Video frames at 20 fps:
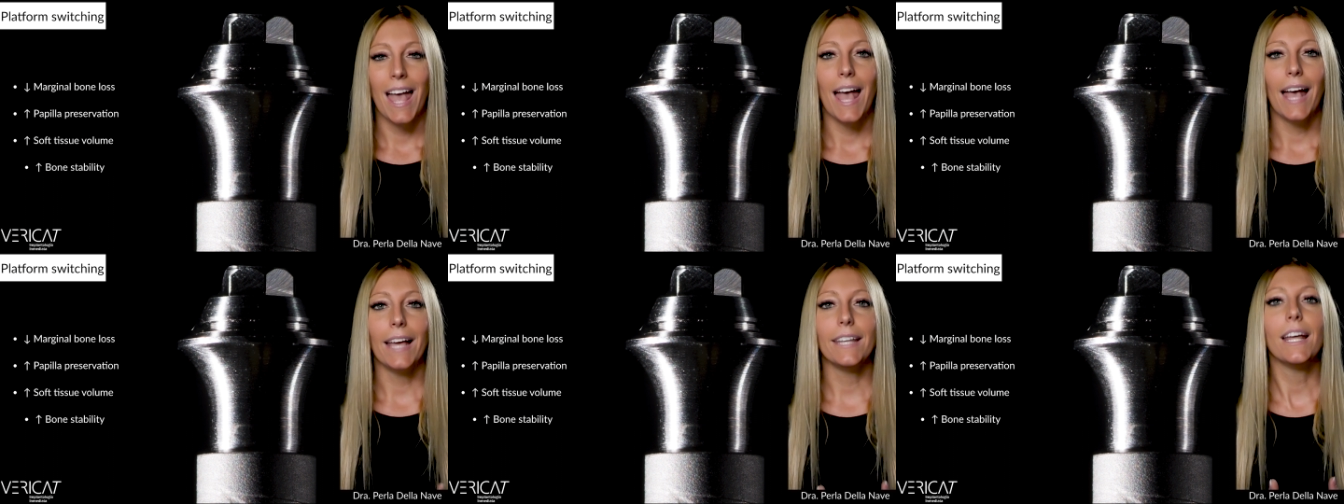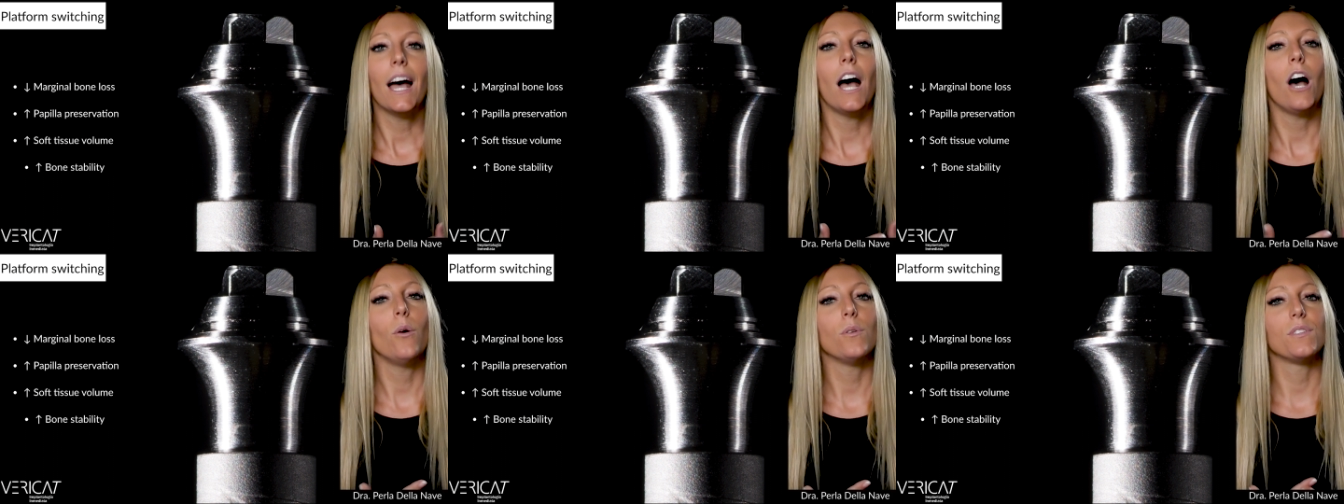
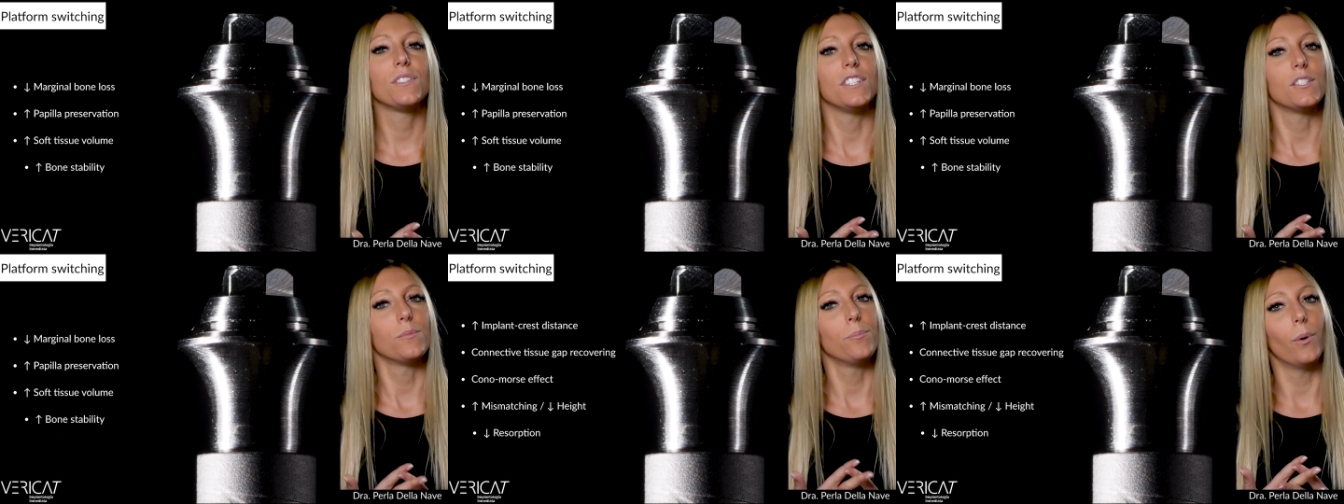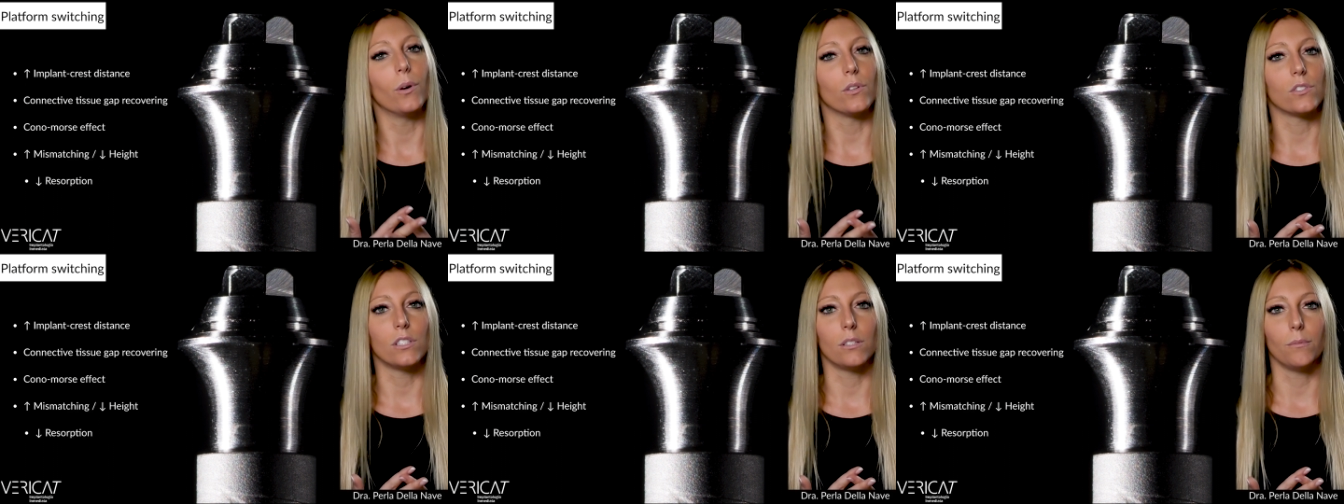And how is this
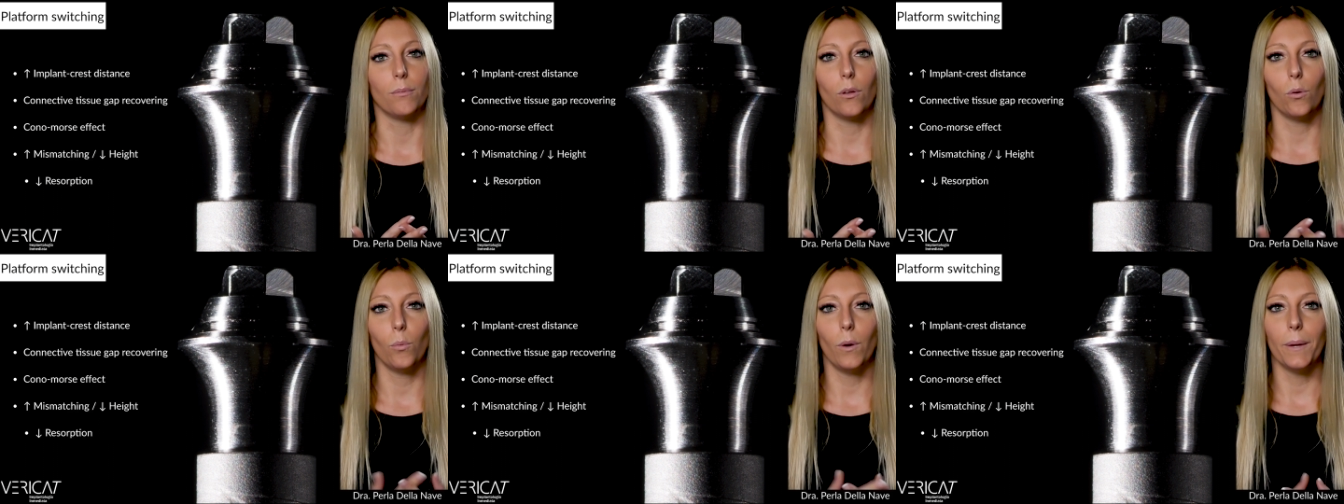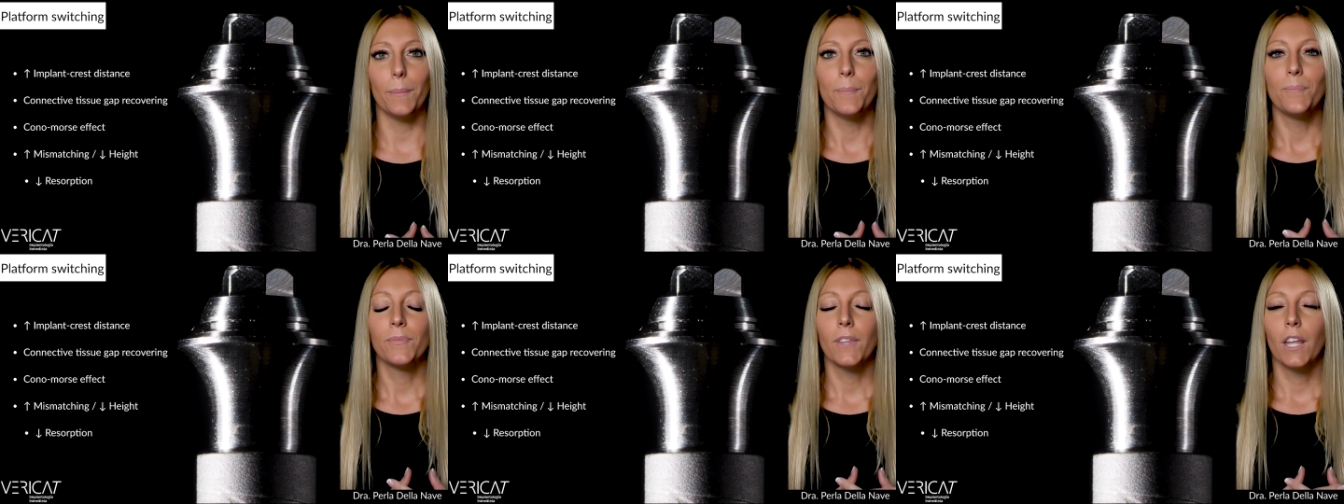possible?
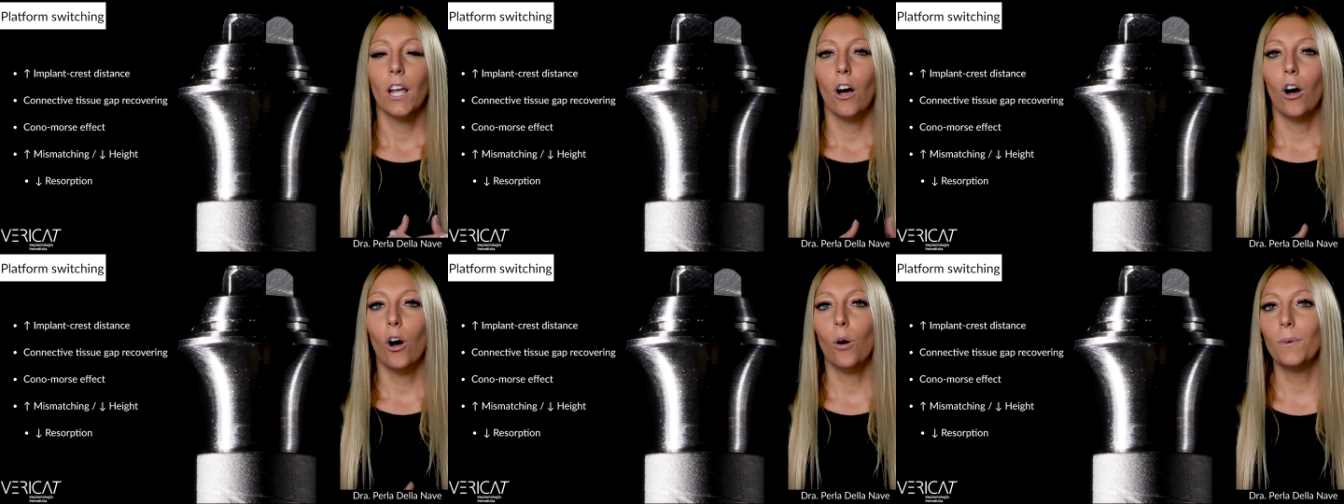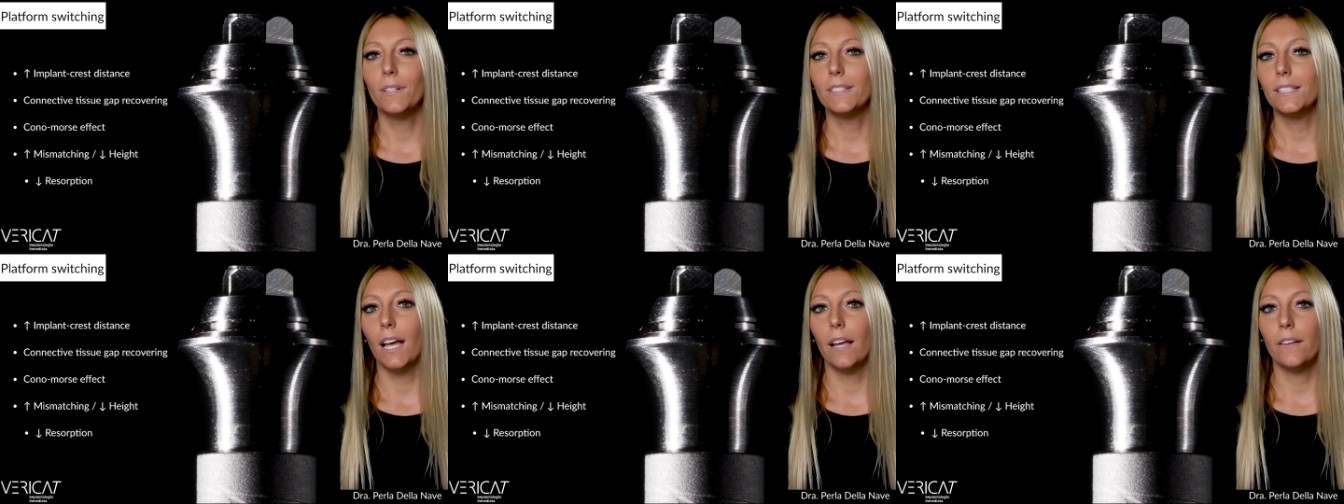Well,
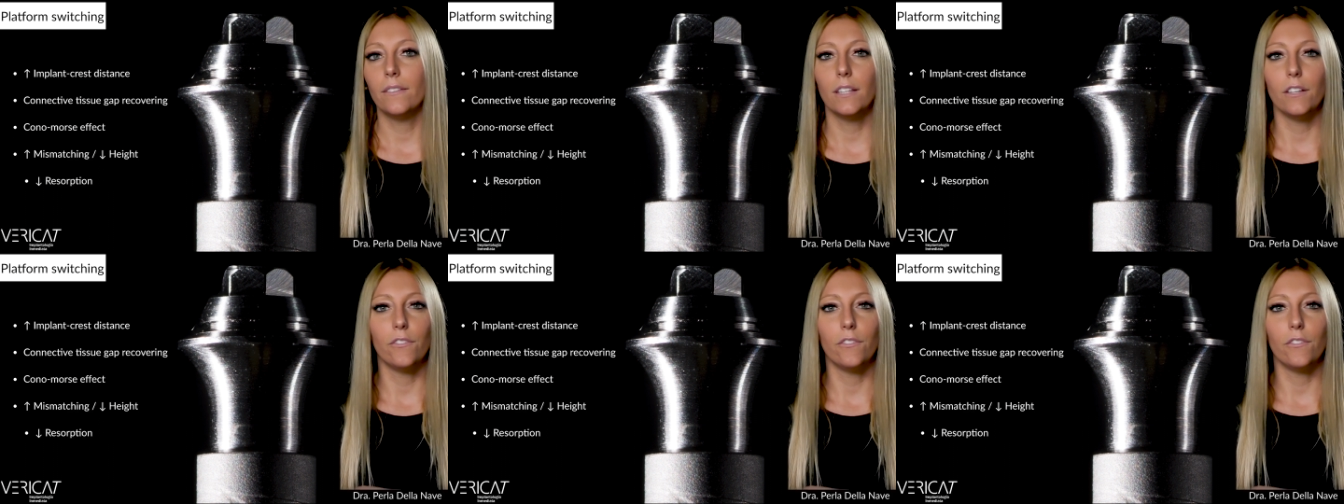over time,